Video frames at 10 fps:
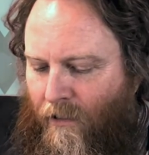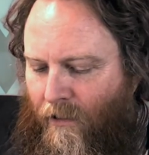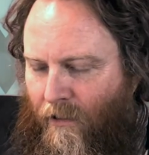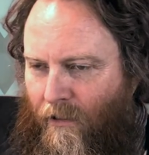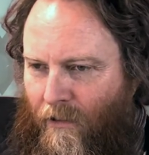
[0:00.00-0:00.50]

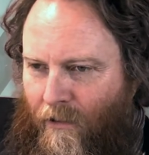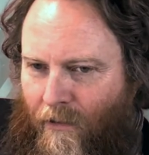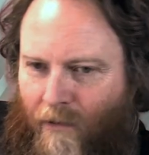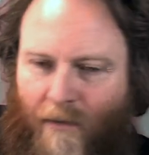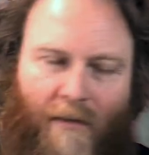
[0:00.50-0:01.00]

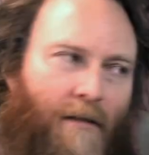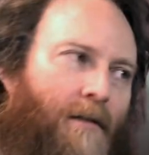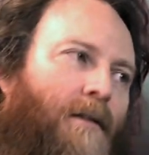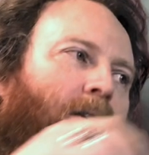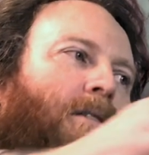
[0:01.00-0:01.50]

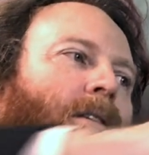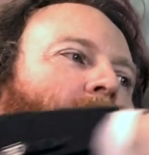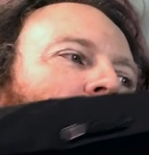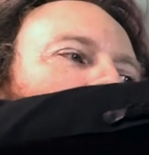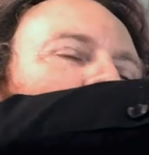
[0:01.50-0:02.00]
so that
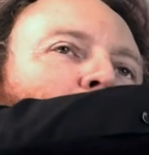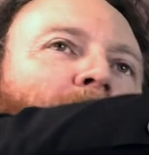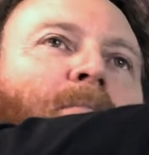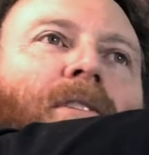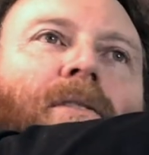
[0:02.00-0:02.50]
I can come
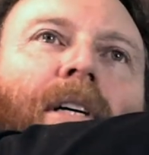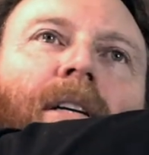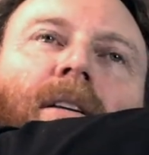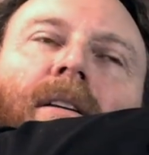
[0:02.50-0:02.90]
up to it